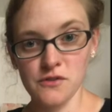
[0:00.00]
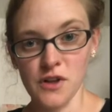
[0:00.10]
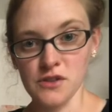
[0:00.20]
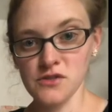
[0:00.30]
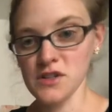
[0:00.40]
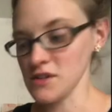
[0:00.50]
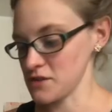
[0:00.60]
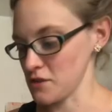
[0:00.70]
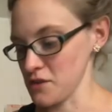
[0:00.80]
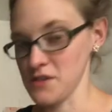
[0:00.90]
of laundry,
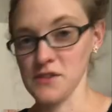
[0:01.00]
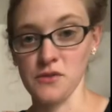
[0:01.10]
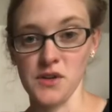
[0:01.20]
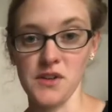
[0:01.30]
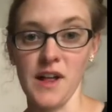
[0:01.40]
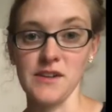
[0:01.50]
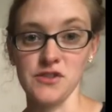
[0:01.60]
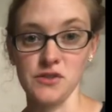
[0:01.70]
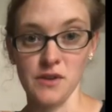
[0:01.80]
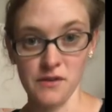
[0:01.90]
so this is going to
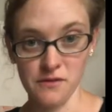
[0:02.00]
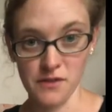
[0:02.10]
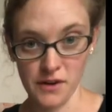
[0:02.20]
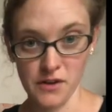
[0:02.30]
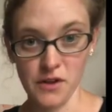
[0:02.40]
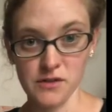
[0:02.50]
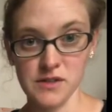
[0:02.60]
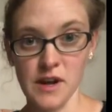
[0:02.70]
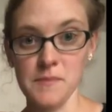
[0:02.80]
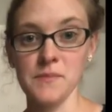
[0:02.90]
last you a very long
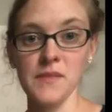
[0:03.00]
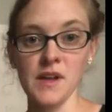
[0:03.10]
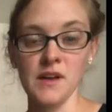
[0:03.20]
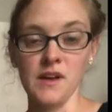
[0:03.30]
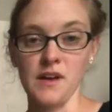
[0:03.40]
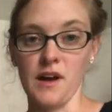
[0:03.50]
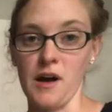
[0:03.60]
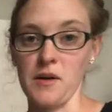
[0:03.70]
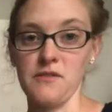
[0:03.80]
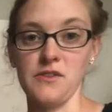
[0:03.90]
time.
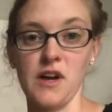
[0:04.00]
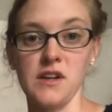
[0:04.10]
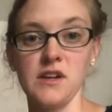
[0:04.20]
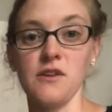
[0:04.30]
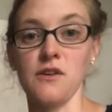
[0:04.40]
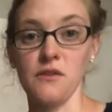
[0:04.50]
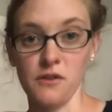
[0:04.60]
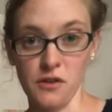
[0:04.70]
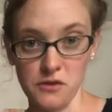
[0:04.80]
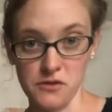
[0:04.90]
If not a year,
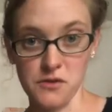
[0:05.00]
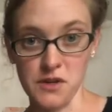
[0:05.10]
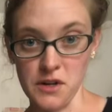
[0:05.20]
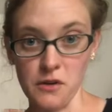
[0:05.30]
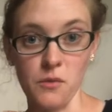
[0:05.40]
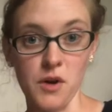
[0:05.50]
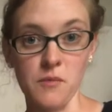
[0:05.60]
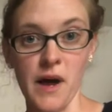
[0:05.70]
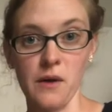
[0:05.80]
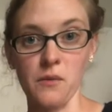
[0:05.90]
close to a year, one
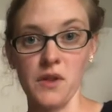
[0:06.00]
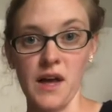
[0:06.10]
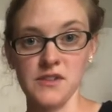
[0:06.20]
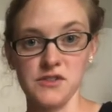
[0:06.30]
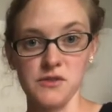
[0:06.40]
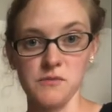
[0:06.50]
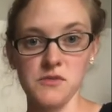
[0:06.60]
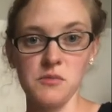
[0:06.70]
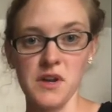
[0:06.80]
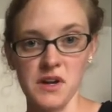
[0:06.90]
bag will last you,
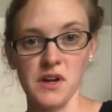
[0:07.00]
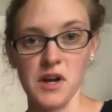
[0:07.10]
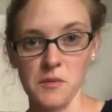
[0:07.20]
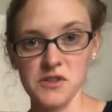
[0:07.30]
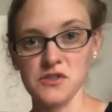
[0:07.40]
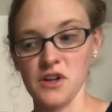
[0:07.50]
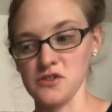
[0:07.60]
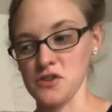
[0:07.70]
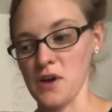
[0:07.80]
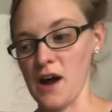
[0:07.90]
depending on how much
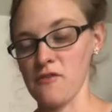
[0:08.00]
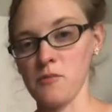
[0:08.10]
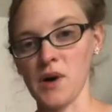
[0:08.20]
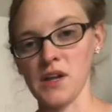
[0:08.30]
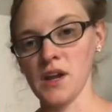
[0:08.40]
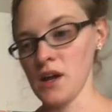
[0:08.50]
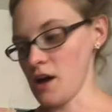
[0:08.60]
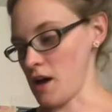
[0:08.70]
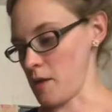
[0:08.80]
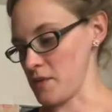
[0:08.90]
laundry you have. But
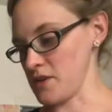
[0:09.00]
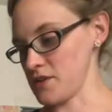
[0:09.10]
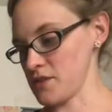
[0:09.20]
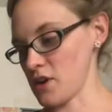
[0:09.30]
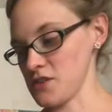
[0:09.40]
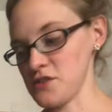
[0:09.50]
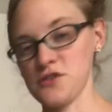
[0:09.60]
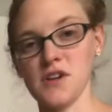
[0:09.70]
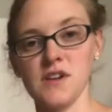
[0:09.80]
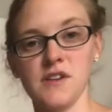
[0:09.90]
it's
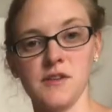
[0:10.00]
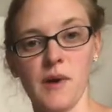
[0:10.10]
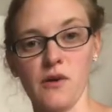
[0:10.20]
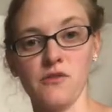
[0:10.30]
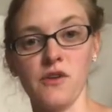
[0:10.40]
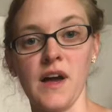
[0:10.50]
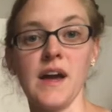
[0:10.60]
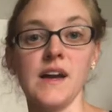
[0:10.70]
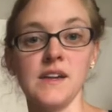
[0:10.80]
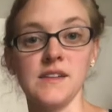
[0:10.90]
concentrated, it's powerful,
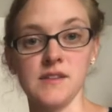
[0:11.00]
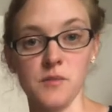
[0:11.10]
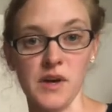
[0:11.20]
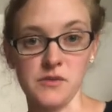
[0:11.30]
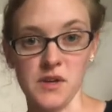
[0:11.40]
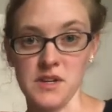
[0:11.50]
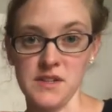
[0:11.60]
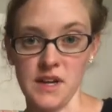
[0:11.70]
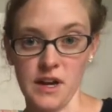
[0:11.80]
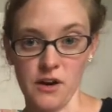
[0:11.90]
and it's the best way to
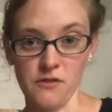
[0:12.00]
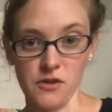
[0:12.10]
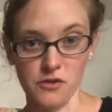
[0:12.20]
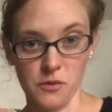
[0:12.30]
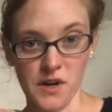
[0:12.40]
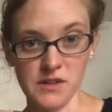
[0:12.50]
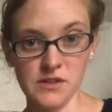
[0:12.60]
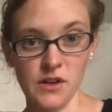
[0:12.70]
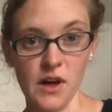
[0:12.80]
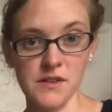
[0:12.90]
take care of your
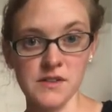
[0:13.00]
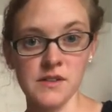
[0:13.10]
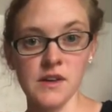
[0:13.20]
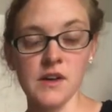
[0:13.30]
Norwex cloths.